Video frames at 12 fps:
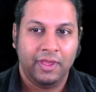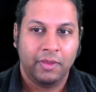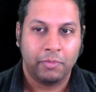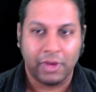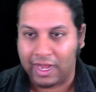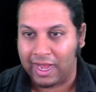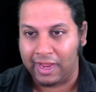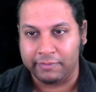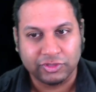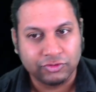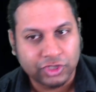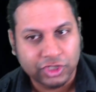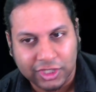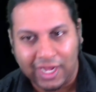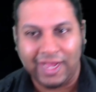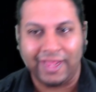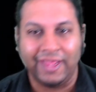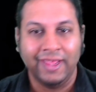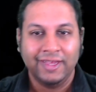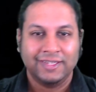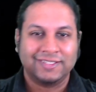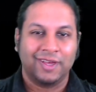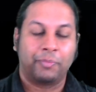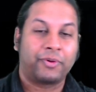but I'm too shy
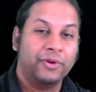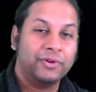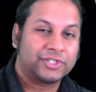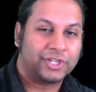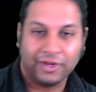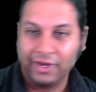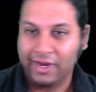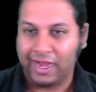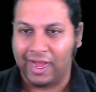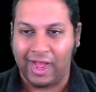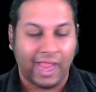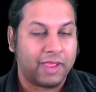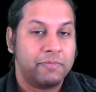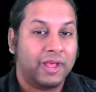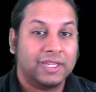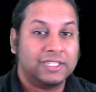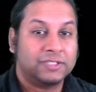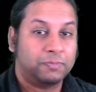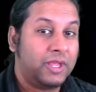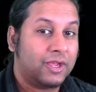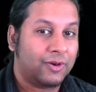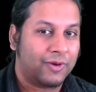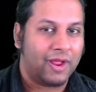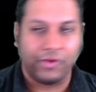to approach her. I can barely speak
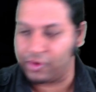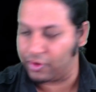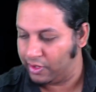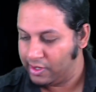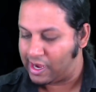around her.